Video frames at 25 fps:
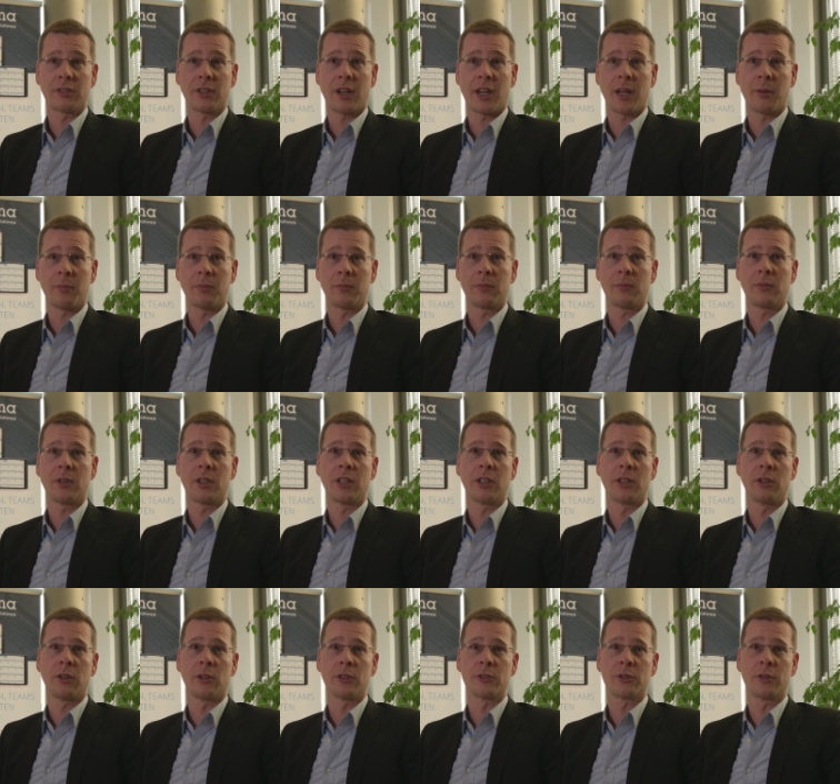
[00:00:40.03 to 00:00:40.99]
time
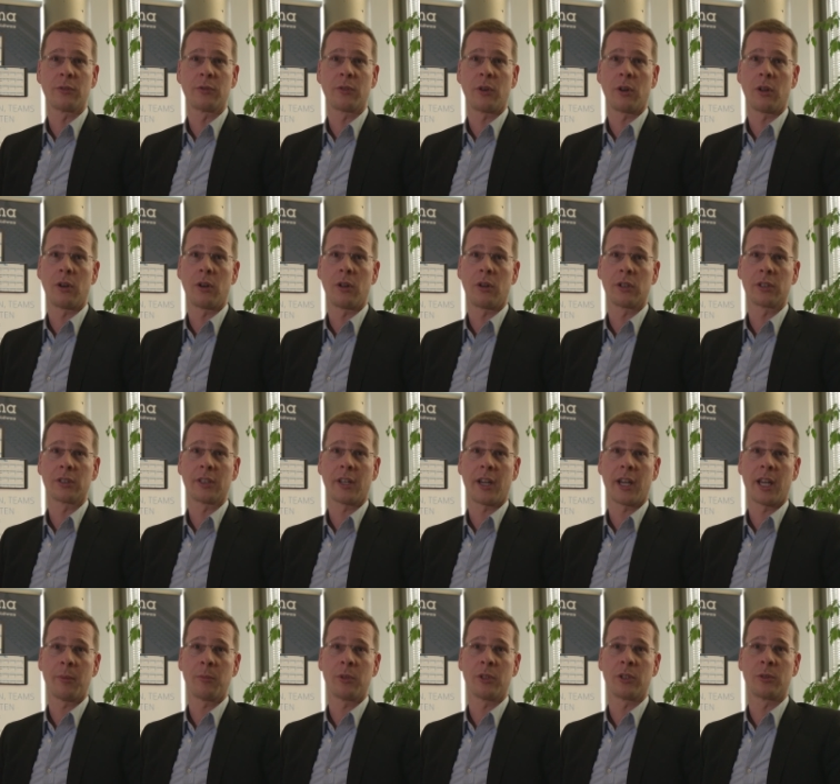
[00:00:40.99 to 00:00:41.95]
and also for a long
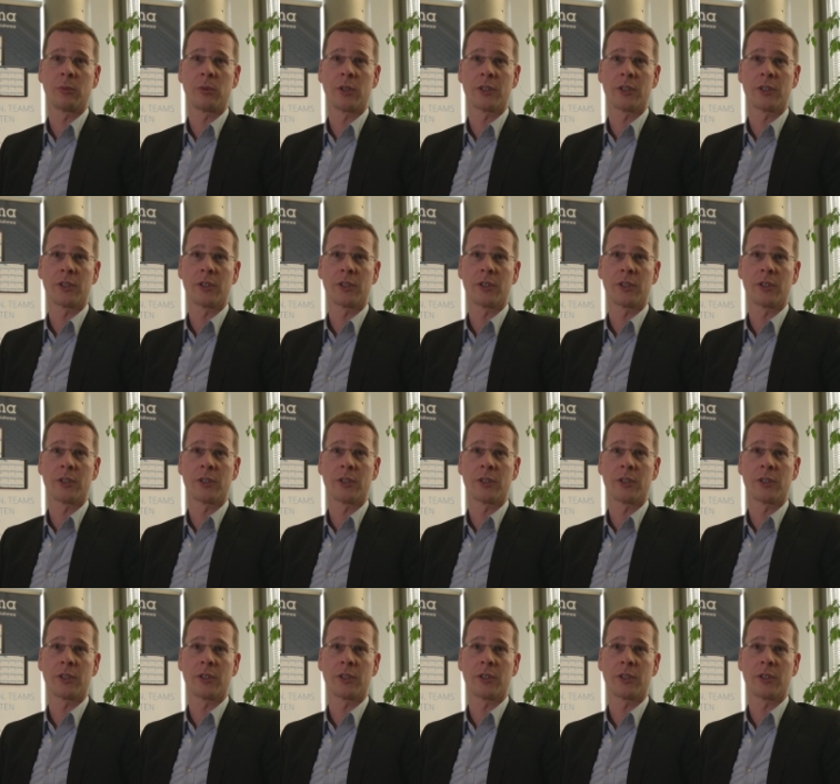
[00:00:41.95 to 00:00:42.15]
time it